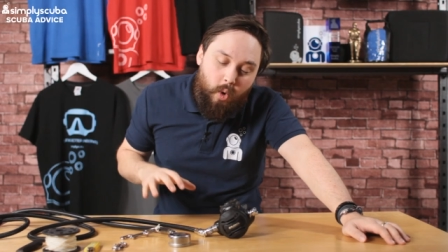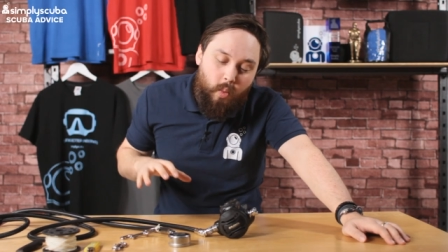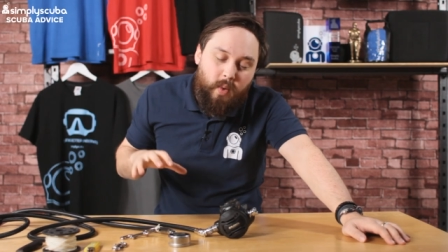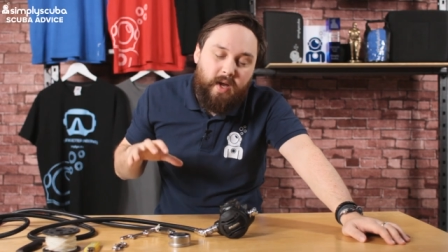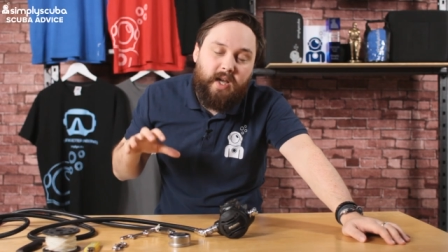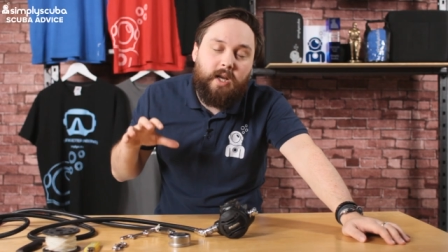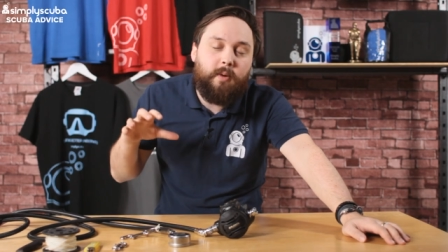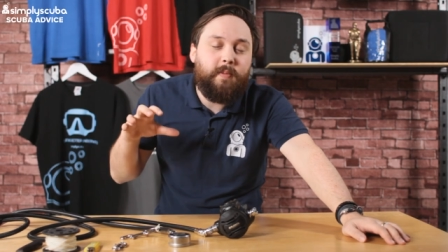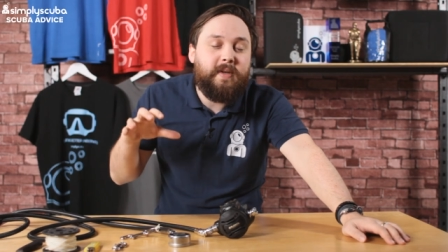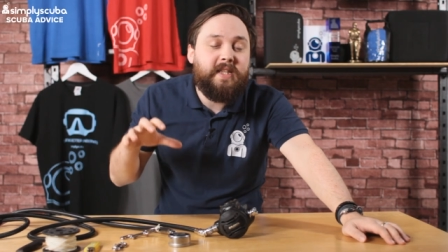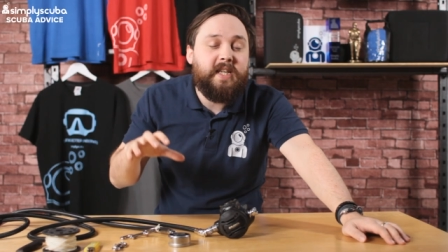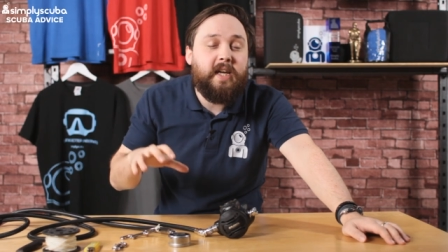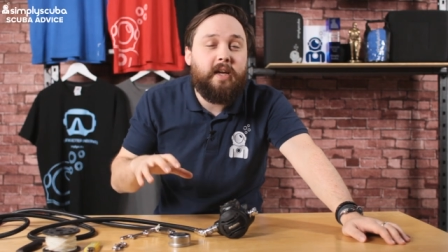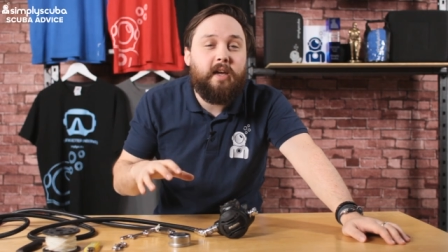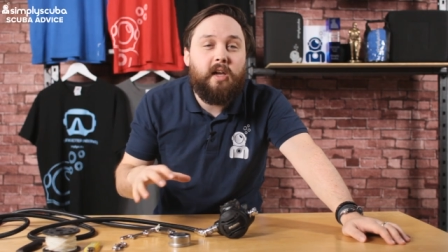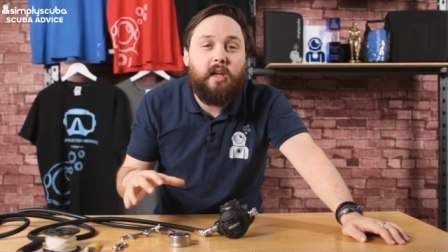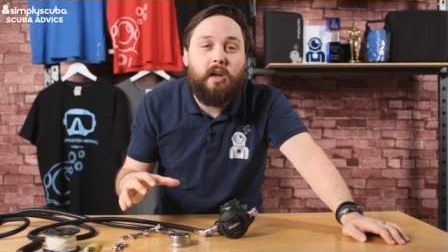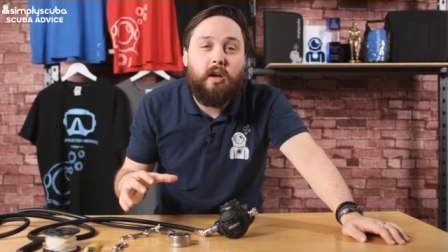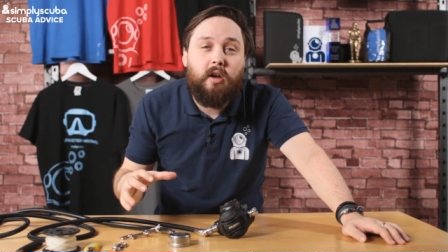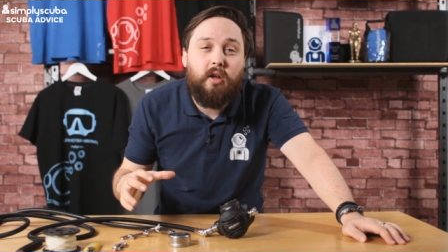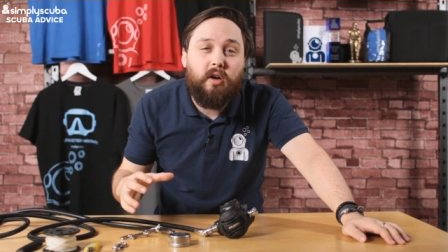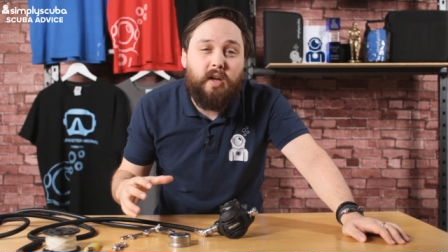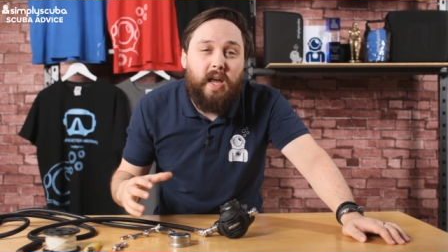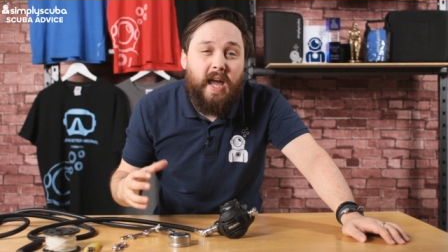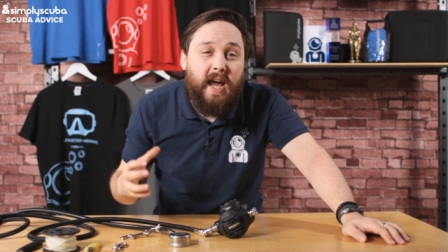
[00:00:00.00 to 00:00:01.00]
we're going to be taking
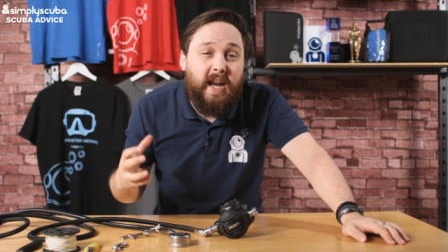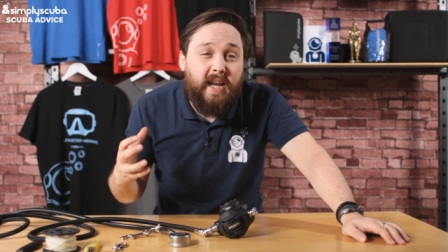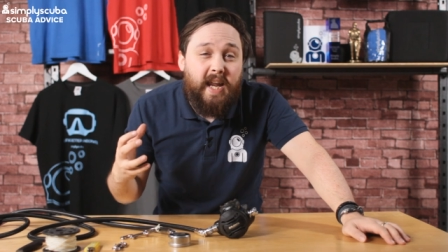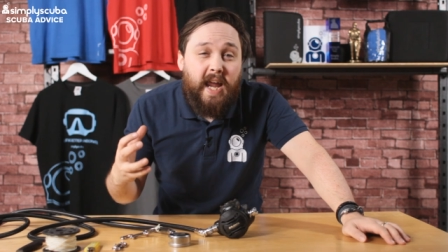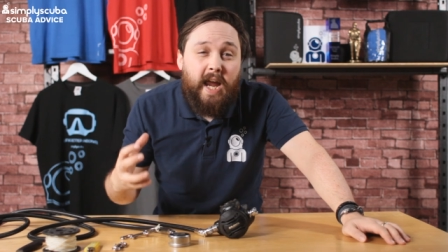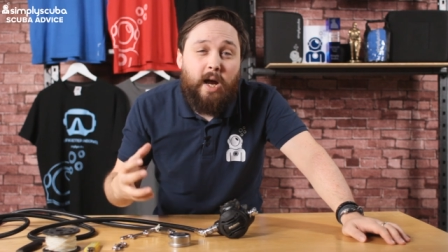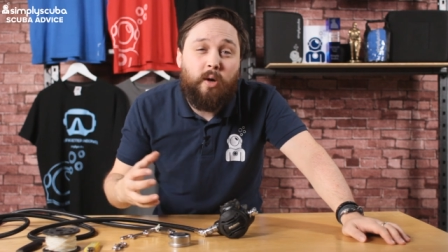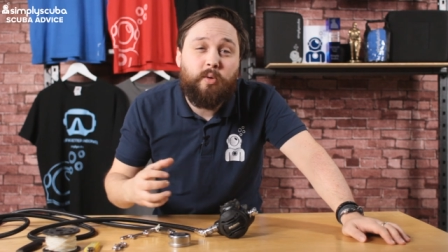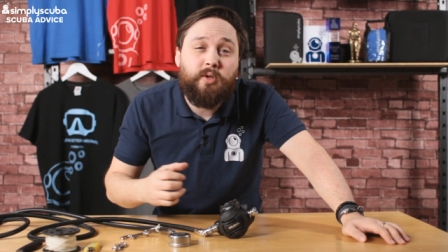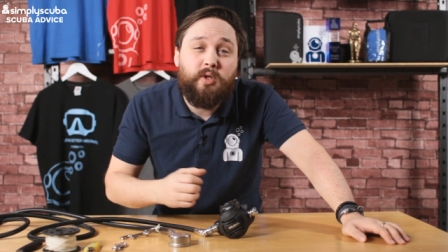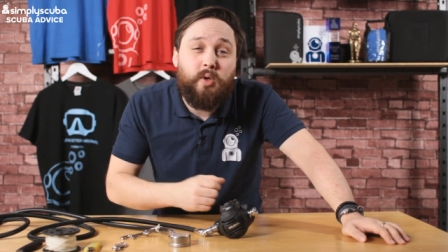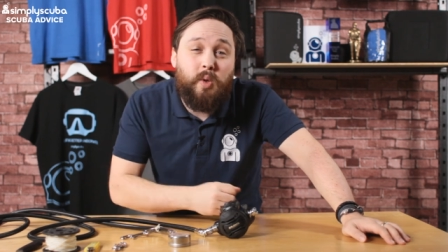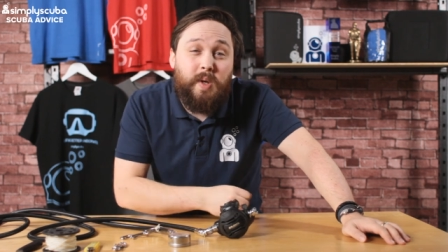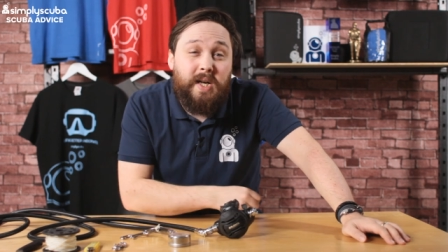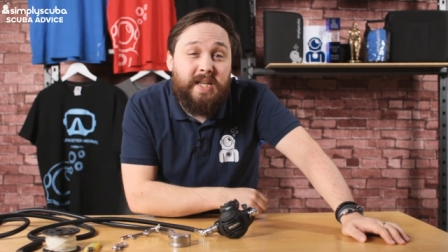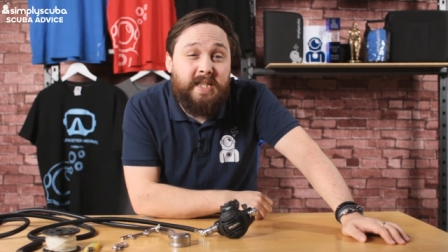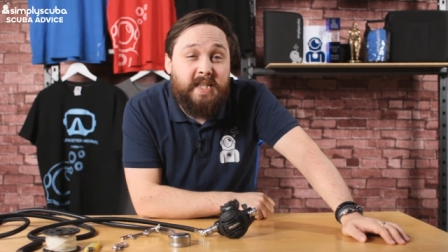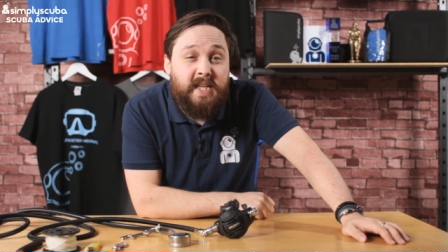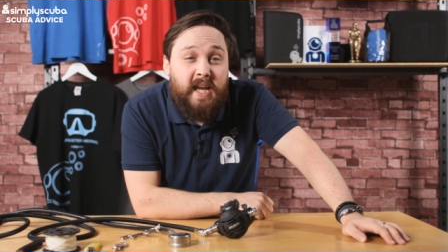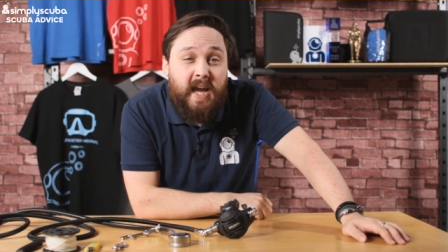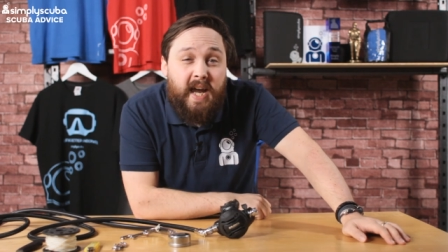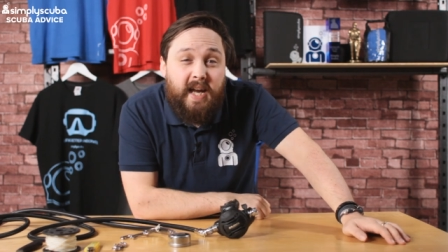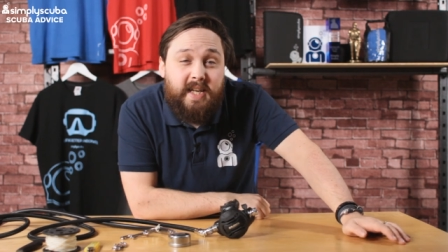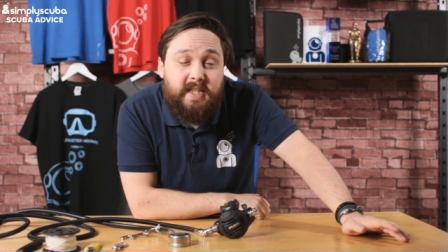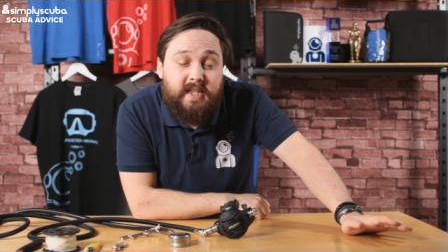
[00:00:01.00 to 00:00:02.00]
a look at how to
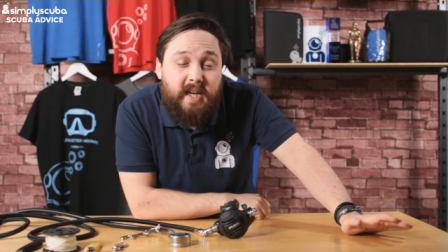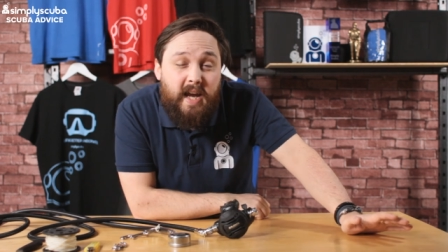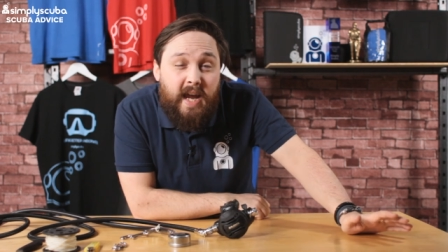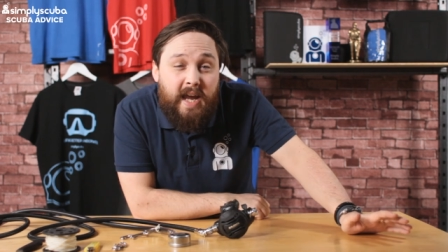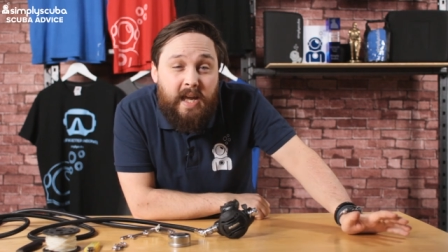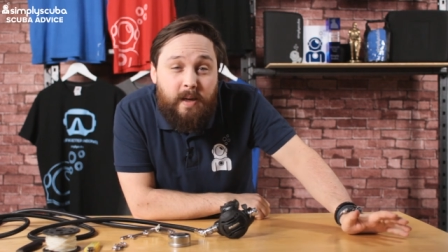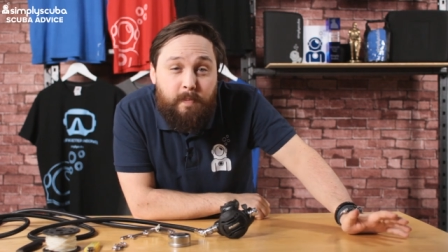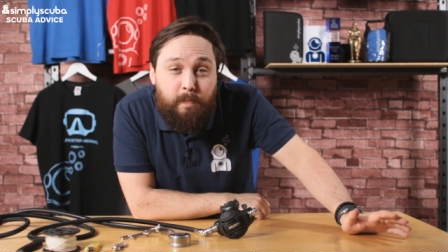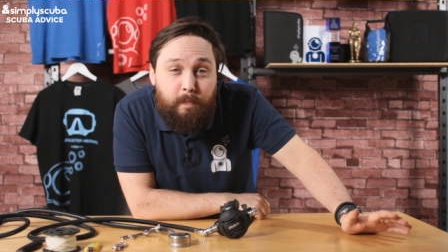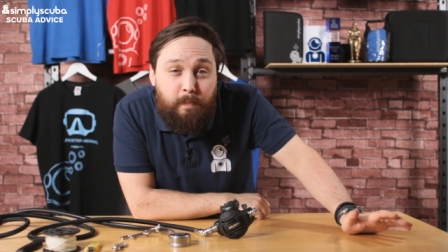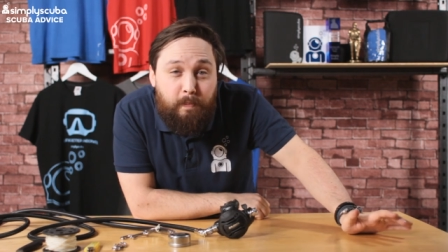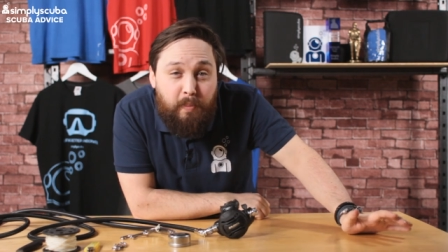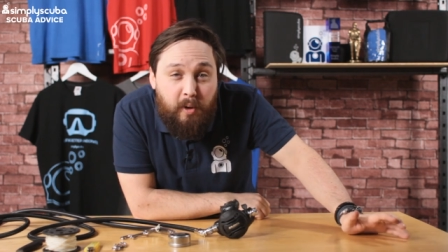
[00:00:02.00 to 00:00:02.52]
attach a